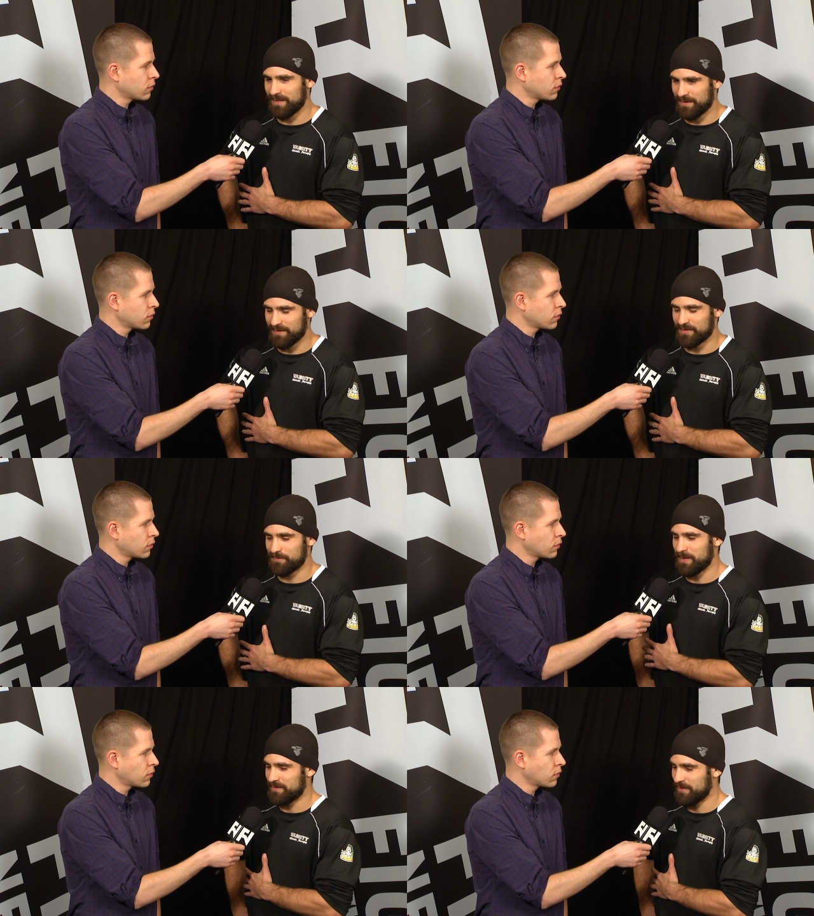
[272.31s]
Speaker 1: that it is a
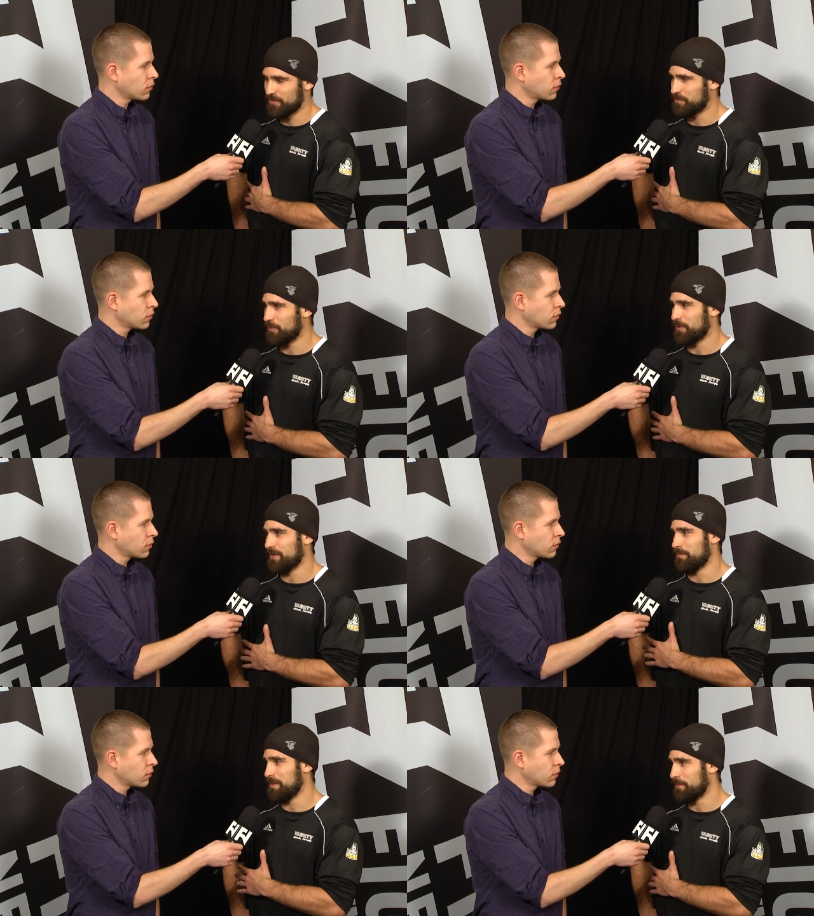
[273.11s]
spectator sport, and
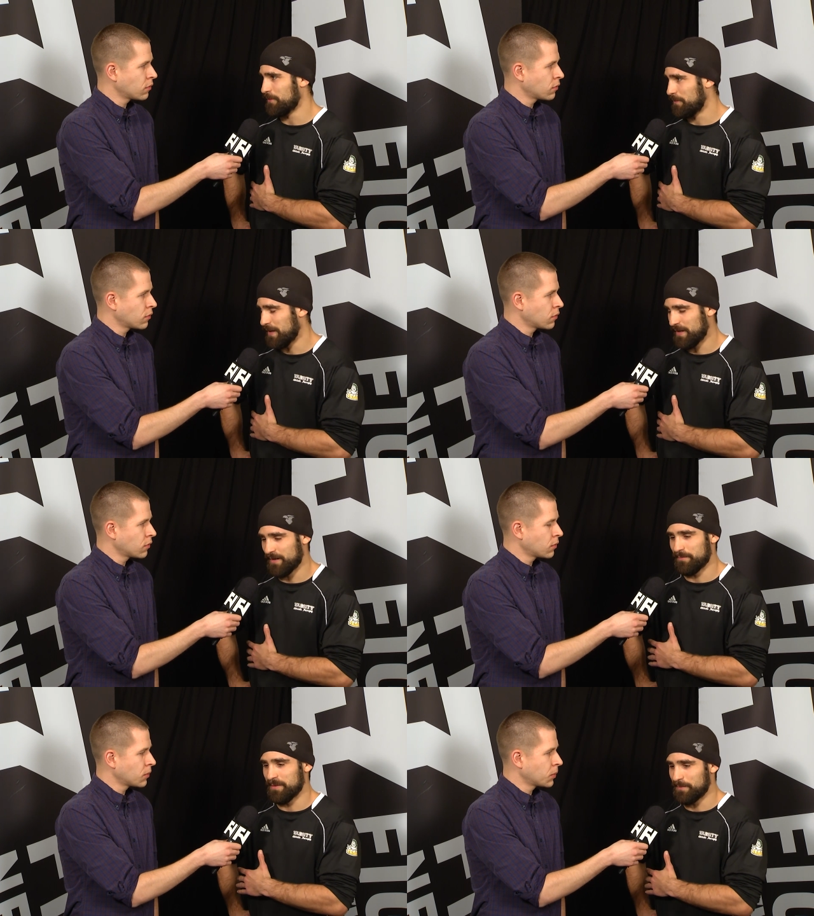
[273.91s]
people are paying, and
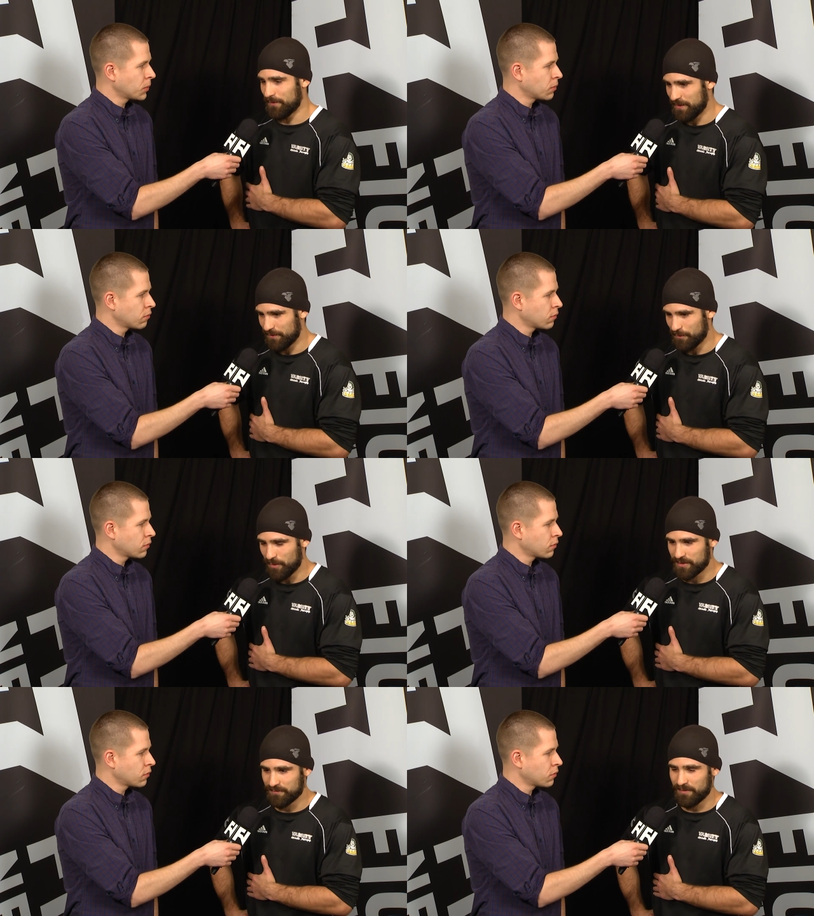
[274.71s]
people are here to
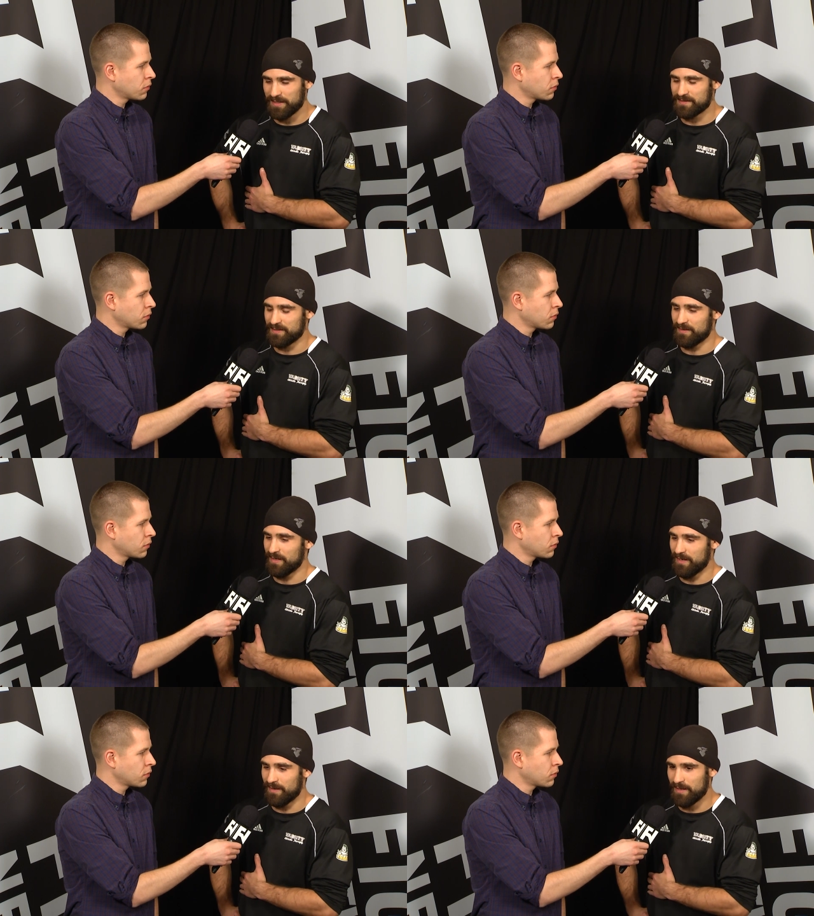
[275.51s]
watch fights. And,
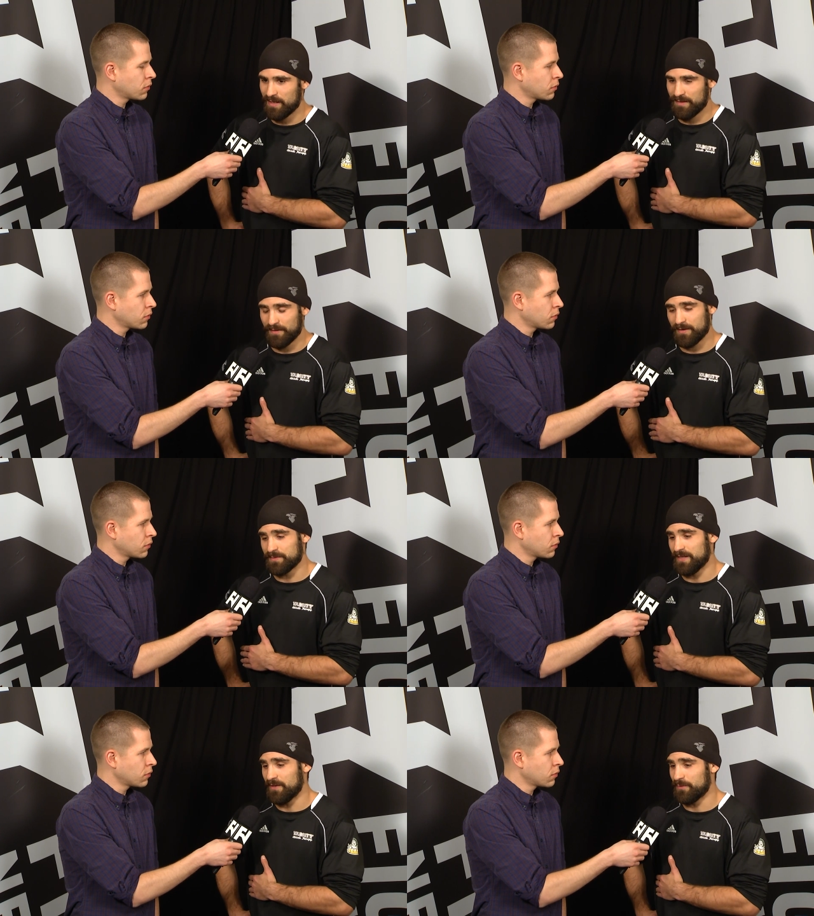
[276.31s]
and if it comes
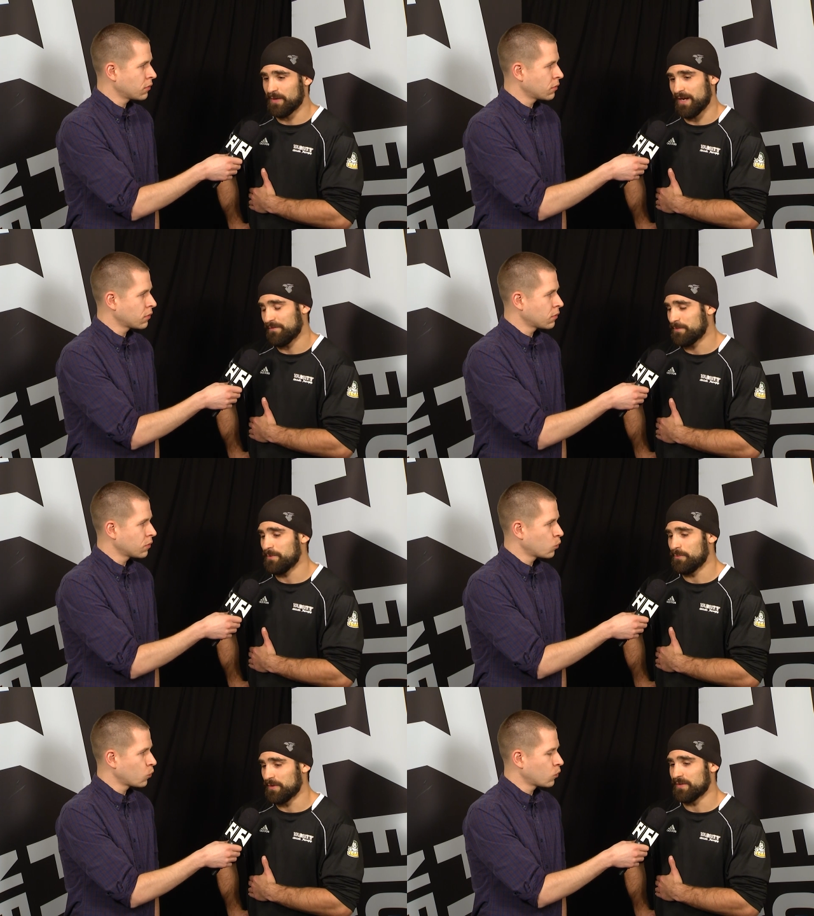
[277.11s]
down to it, I have to be
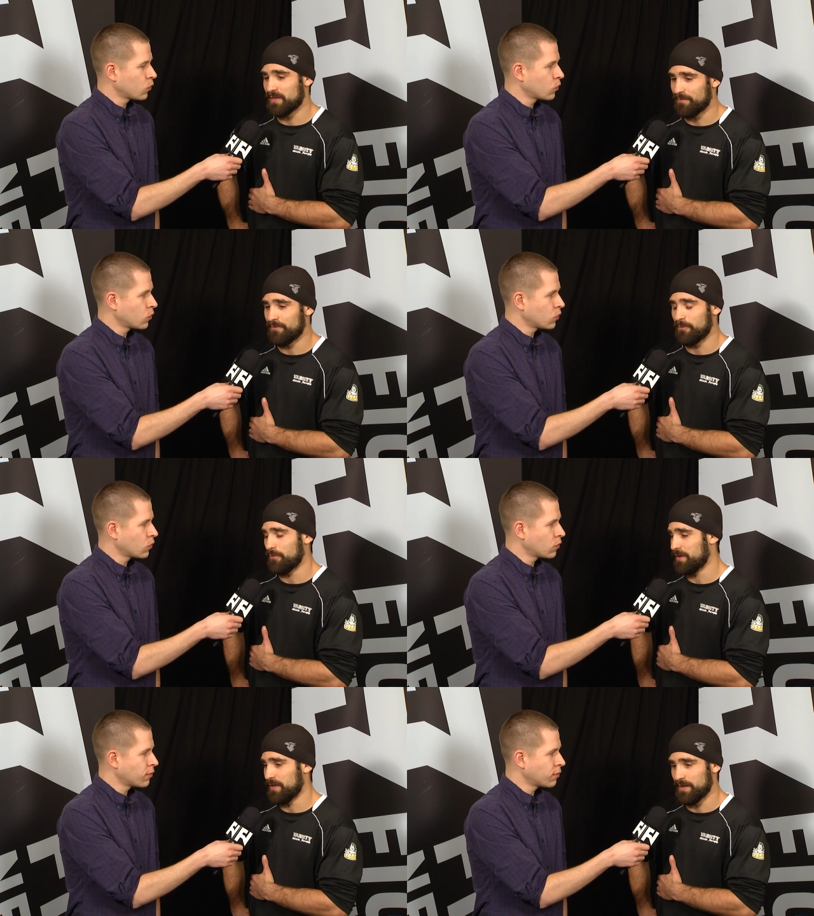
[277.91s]
willing to come forward
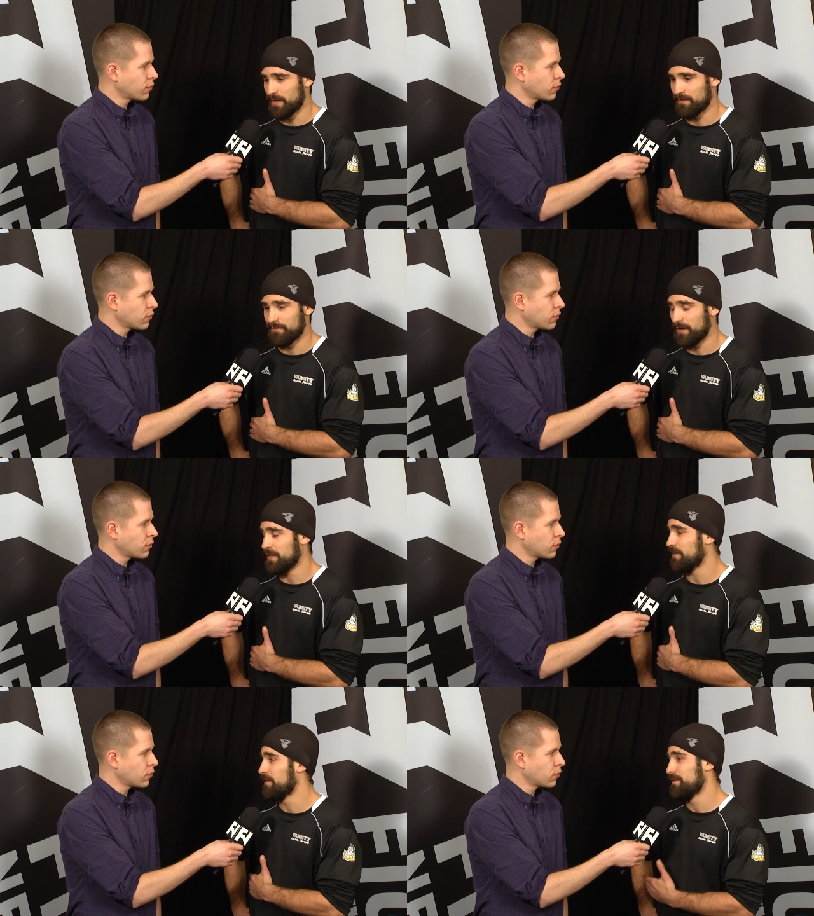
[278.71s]
and, and fight
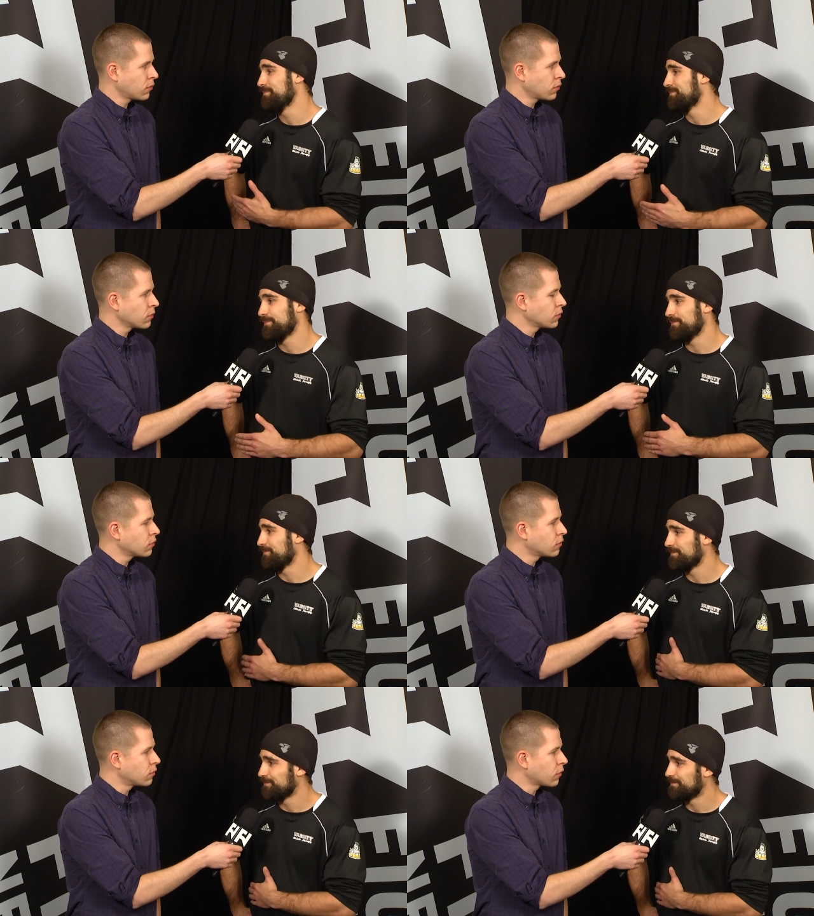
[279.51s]

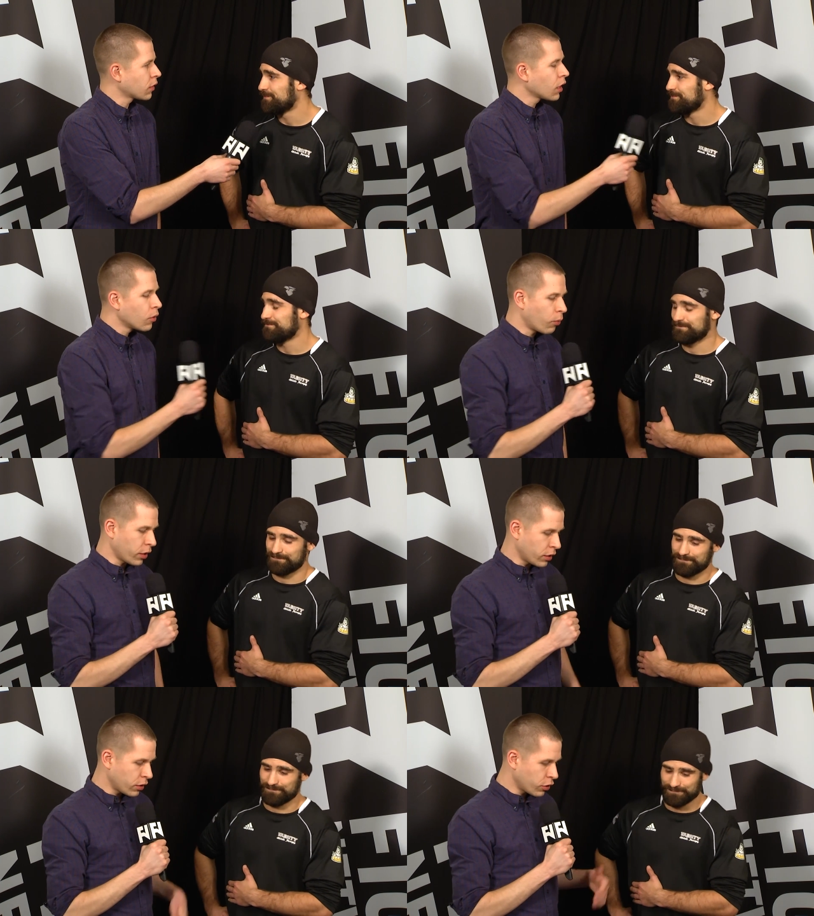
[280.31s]

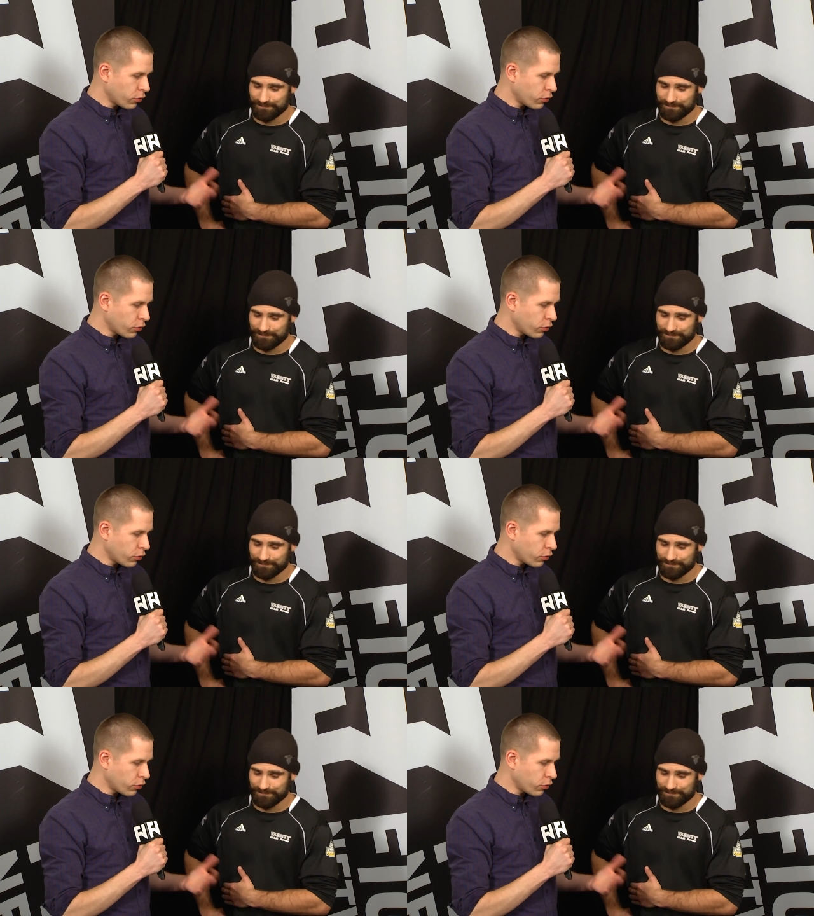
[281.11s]
when